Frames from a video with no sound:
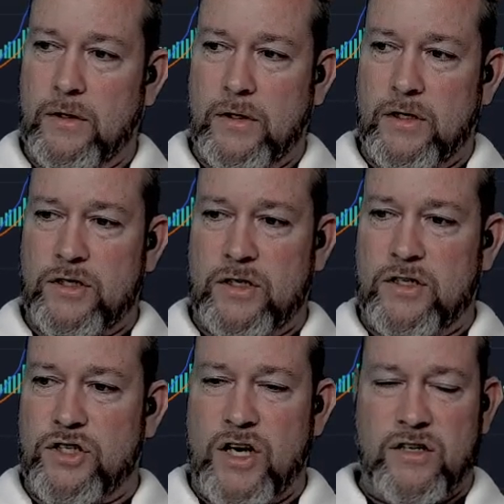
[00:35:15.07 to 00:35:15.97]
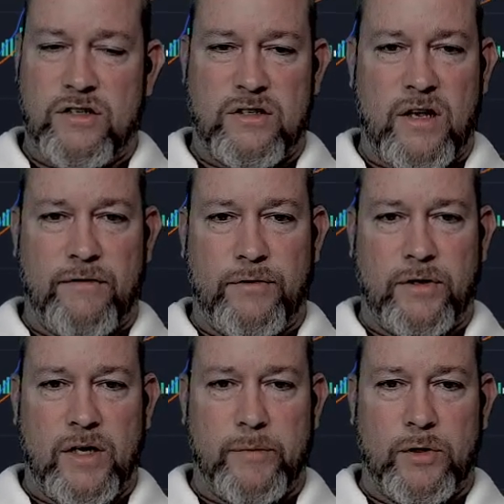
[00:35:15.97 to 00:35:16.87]
It changes every
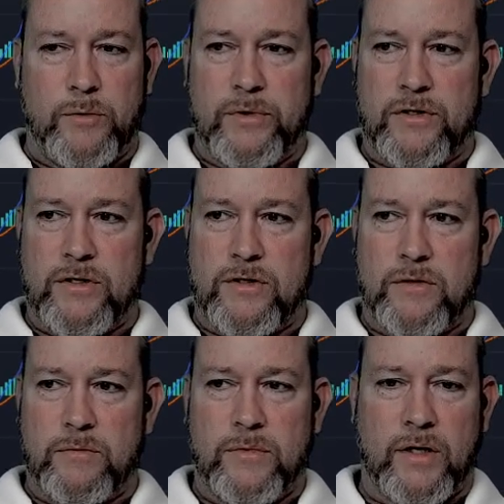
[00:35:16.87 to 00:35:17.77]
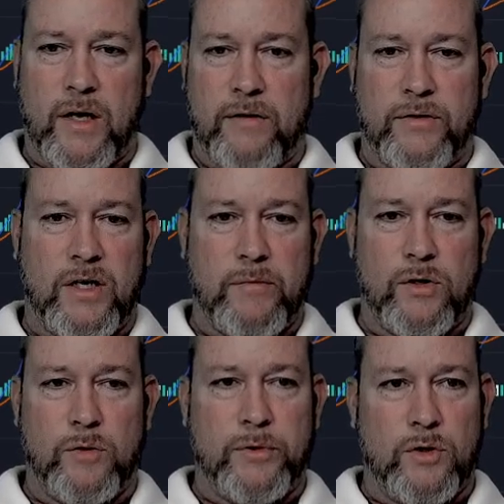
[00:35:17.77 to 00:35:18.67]
time I open the system. Like every time I
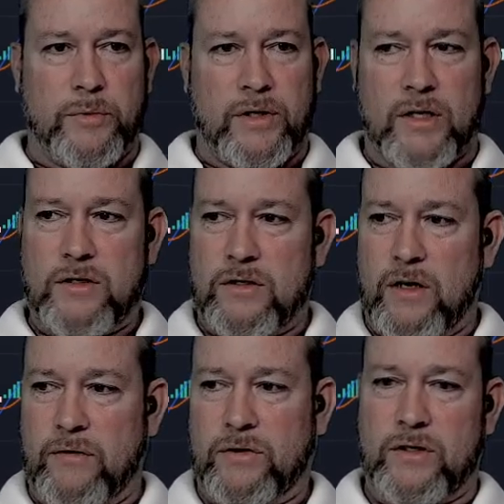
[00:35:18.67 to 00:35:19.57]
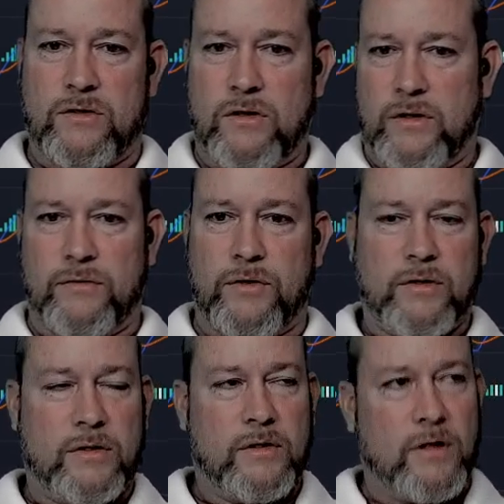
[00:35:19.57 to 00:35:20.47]
open OBS, everything's all different.